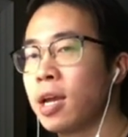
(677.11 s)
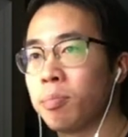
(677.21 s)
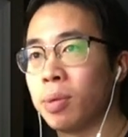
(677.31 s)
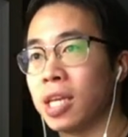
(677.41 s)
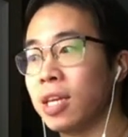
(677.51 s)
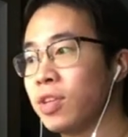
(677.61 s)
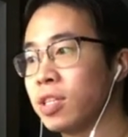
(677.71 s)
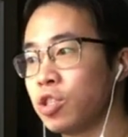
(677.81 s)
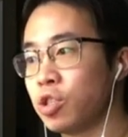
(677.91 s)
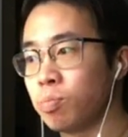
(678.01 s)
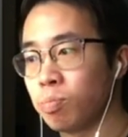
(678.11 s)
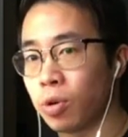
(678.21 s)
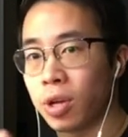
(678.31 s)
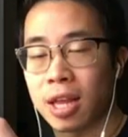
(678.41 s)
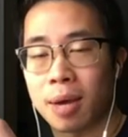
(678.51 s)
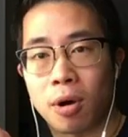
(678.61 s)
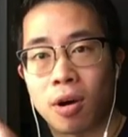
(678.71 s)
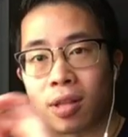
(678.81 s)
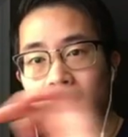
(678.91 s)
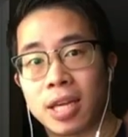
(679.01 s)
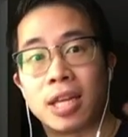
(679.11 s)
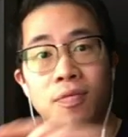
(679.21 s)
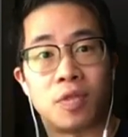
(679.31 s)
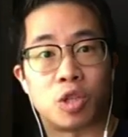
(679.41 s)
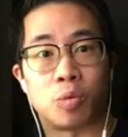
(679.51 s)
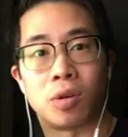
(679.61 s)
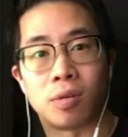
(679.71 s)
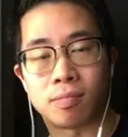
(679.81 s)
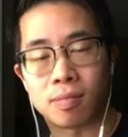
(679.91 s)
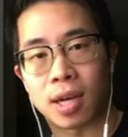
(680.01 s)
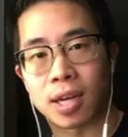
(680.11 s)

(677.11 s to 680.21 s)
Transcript: but even putting them on the individual uh,